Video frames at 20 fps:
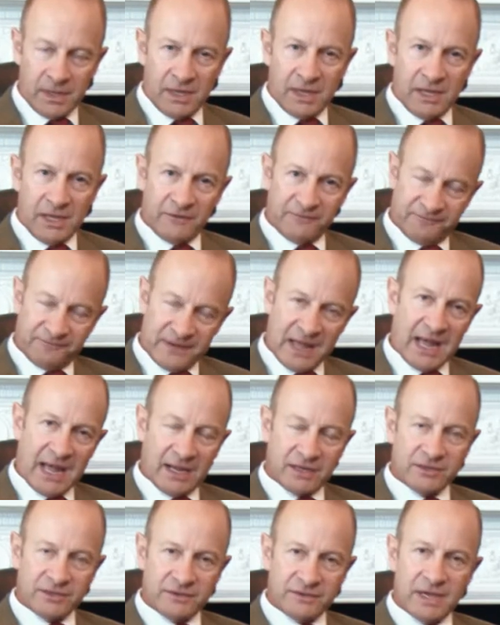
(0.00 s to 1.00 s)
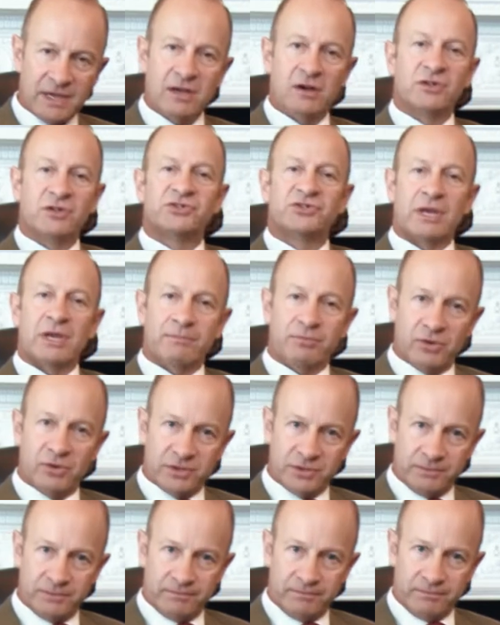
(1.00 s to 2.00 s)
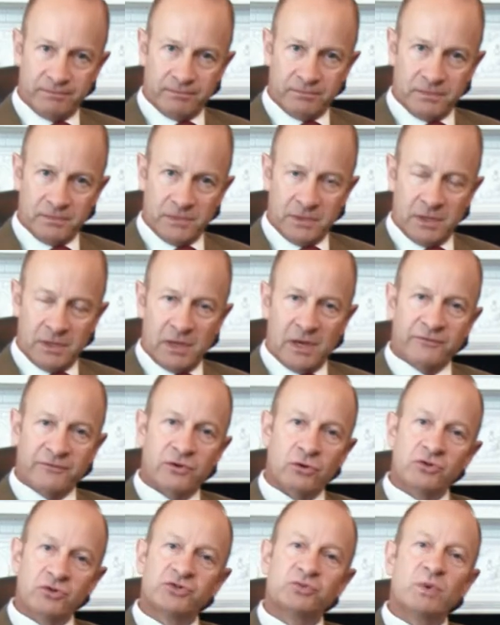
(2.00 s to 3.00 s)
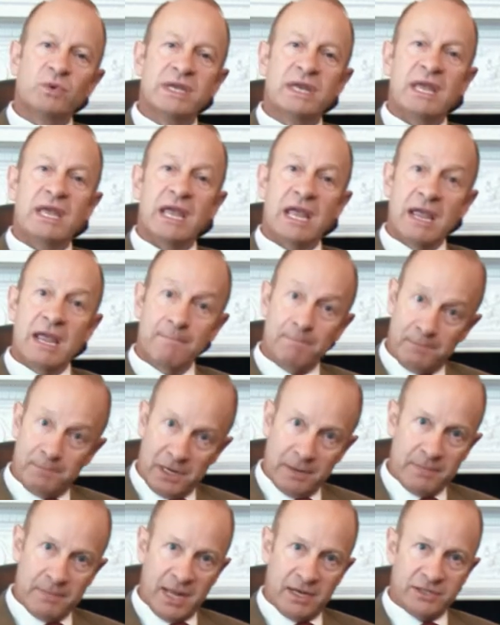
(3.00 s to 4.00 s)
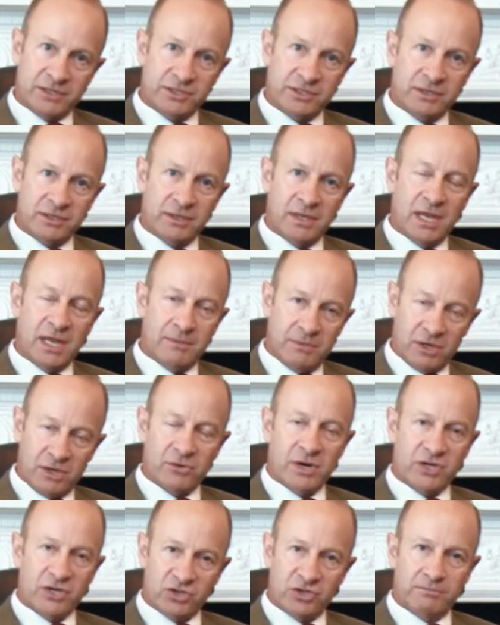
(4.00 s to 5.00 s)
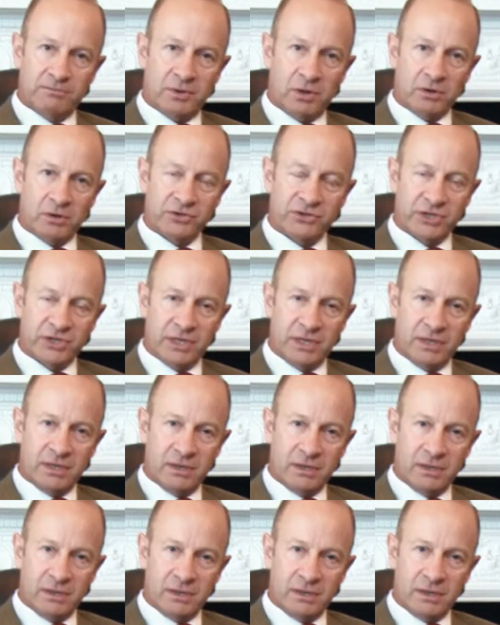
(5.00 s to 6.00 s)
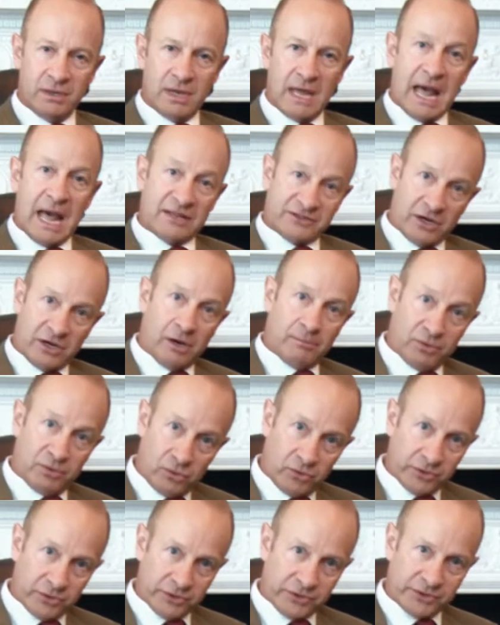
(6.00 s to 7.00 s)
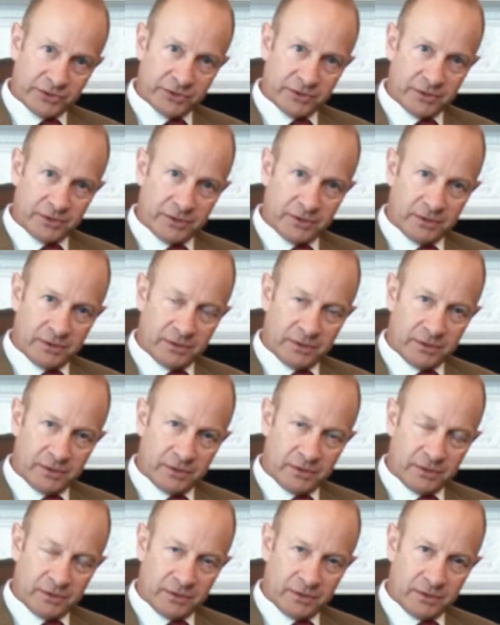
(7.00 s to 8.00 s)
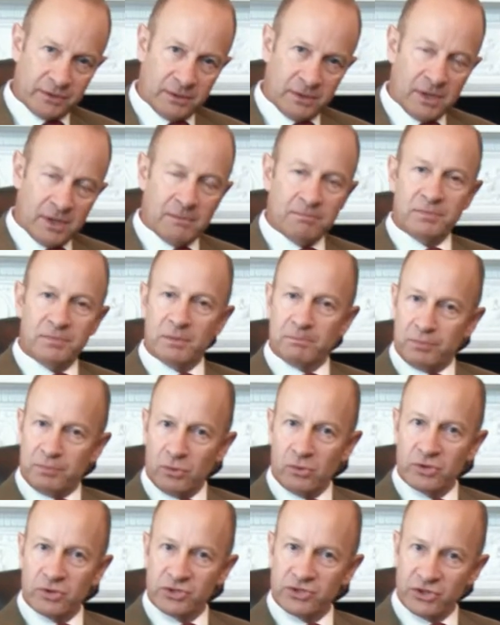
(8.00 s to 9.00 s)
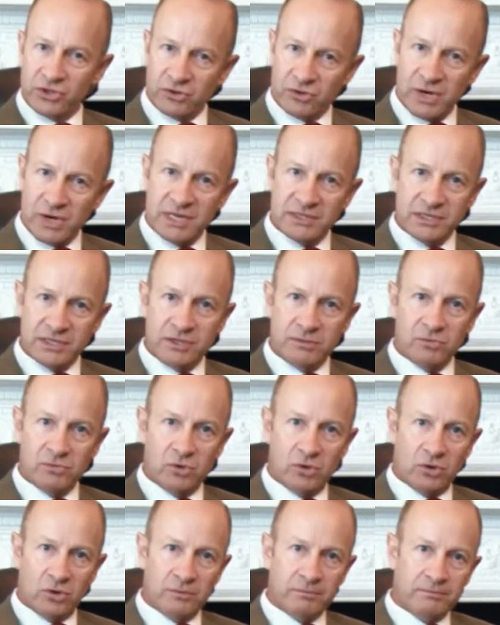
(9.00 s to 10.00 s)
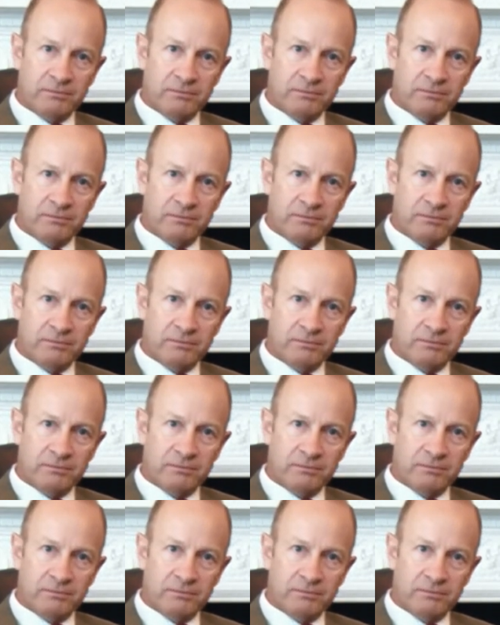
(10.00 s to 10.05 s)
In fact, they are separate. Of course, we implement immigration policy at our borders. But borders are a great deal more.